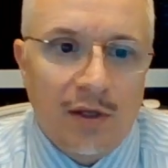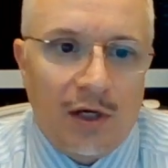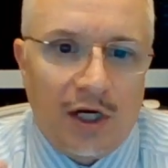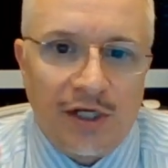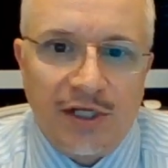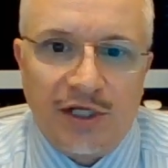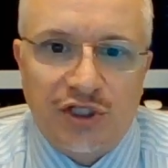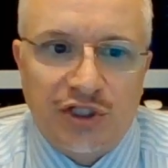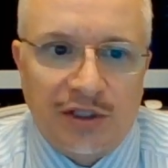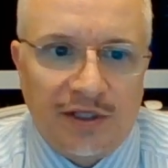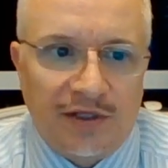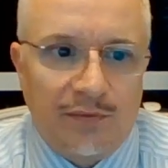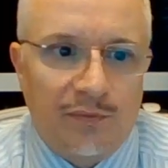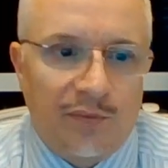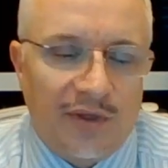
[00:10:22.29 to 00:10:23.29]

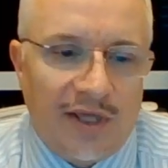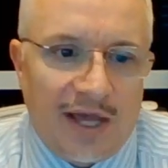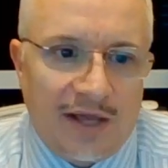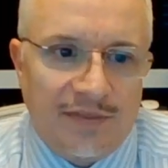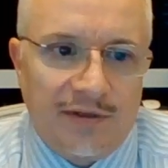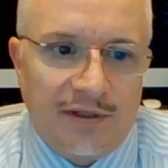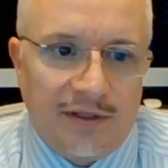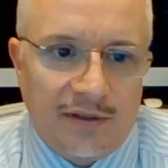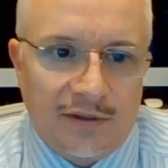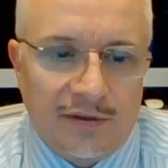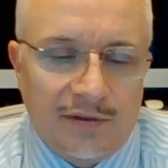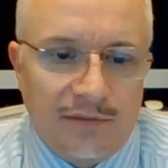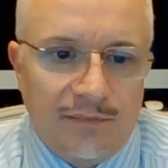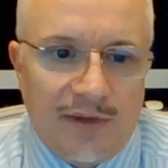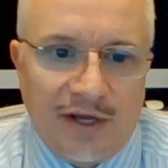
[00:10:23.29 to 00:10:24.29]
Initially, we had the
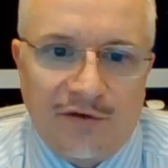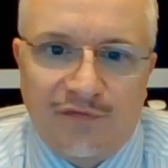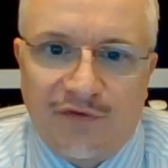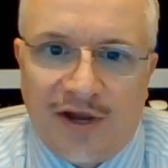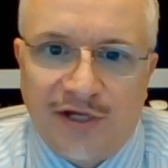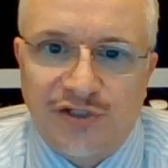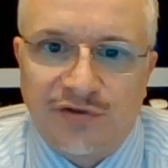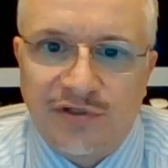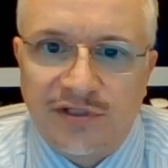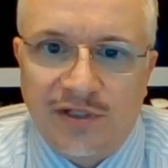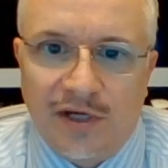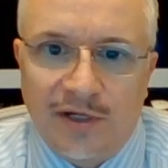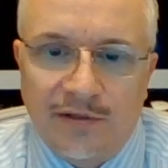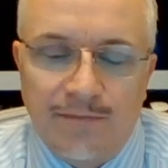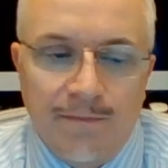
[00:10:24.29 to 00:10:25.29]
manufacturing
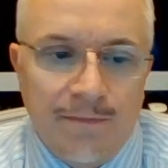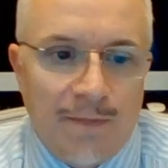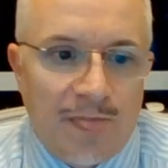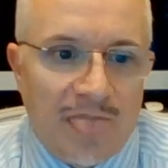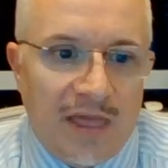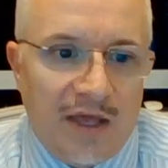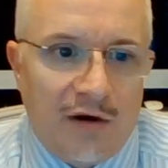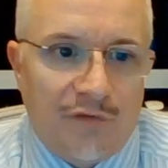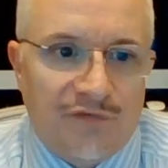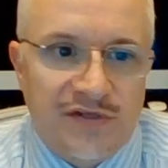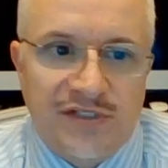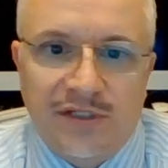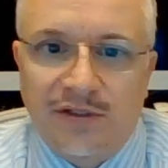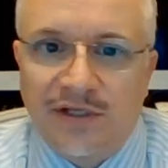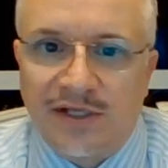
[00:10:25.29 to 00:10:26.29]
done in our
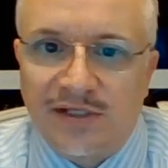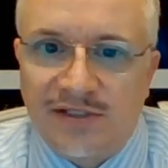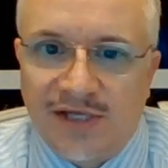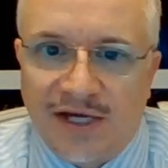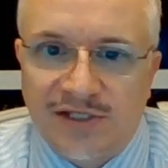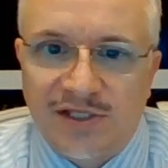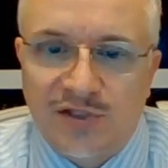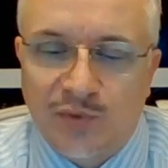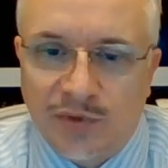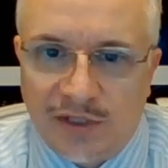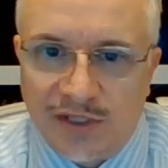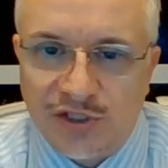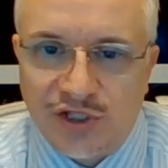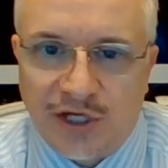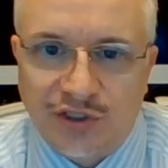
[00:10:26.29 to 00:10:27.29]
facility in Texas with the
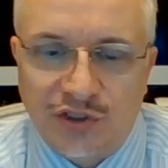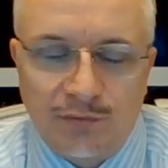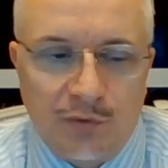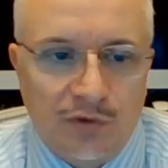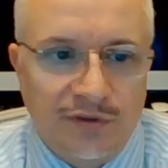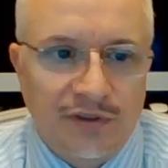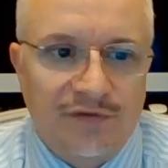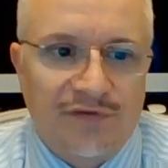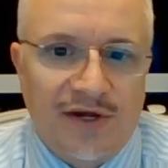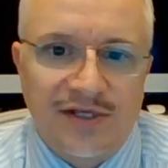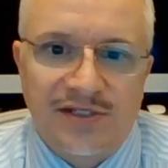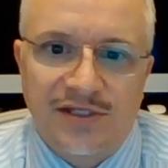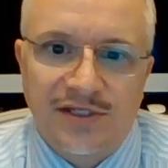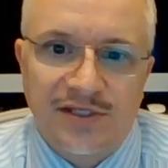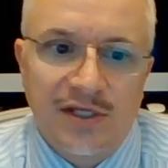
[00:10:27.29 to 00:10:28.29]
injection molding
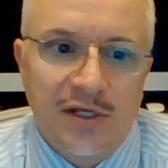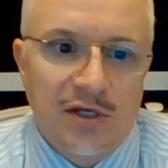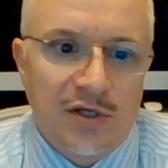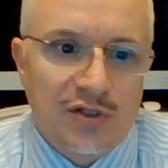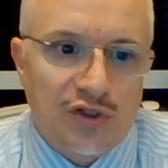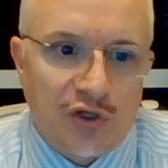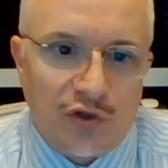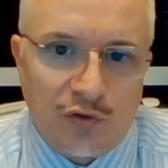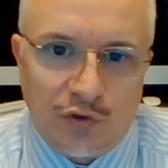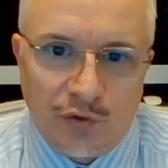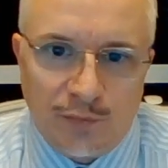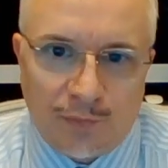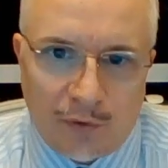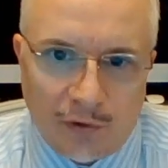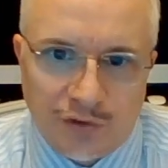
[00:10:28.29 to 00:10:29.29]
devices. So you
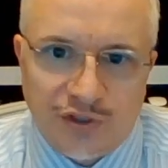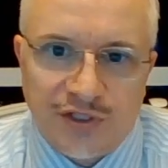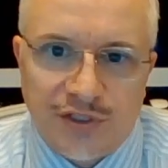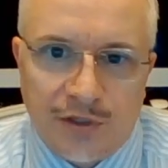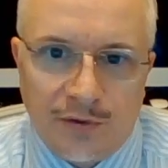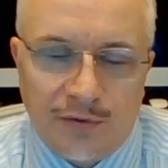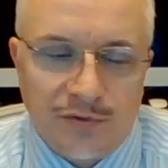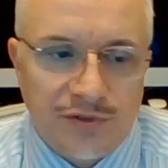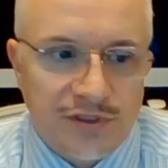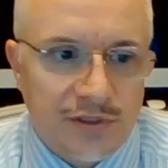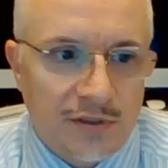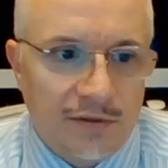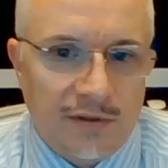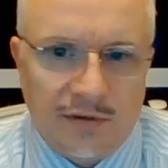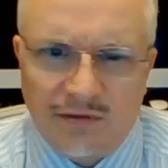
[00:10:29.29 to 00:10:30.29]
purchase
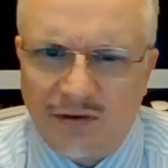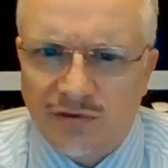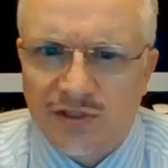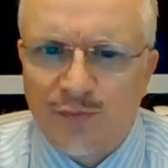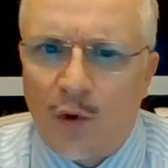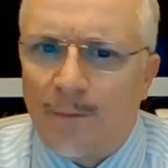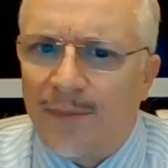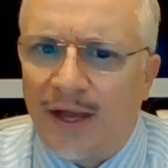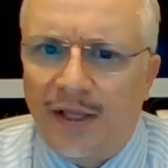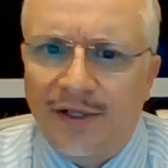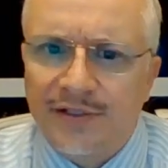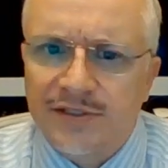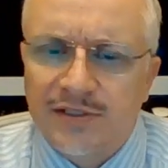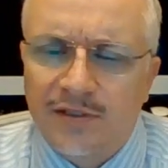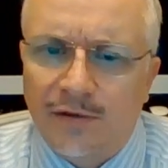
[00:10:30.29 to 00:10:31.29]
those. They're small
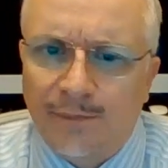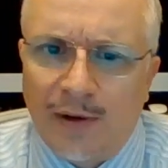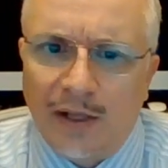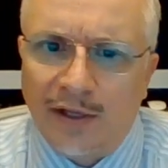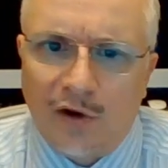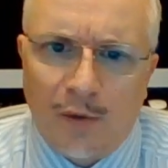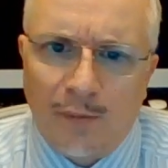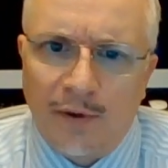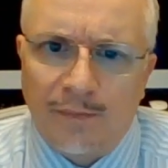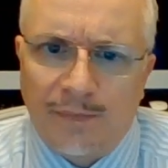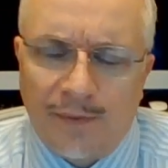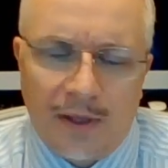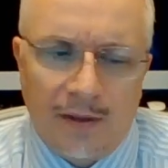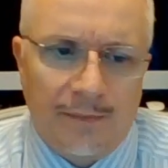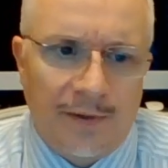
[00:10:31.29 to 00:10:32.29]
pellets. They're polycarbonate
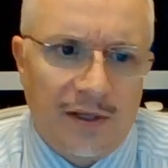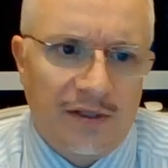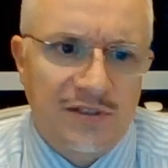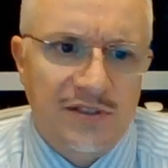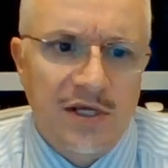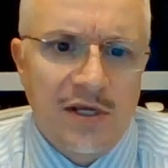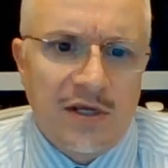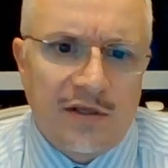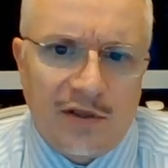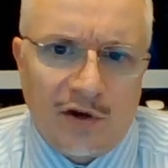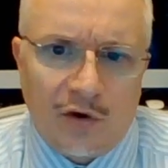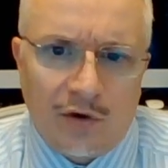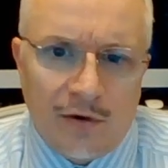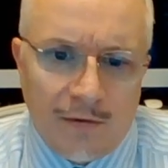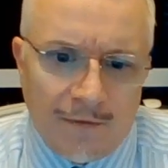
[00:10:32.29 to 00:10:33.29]
pellets.
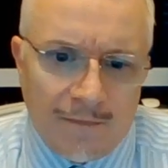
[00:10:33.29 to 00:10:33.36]
They're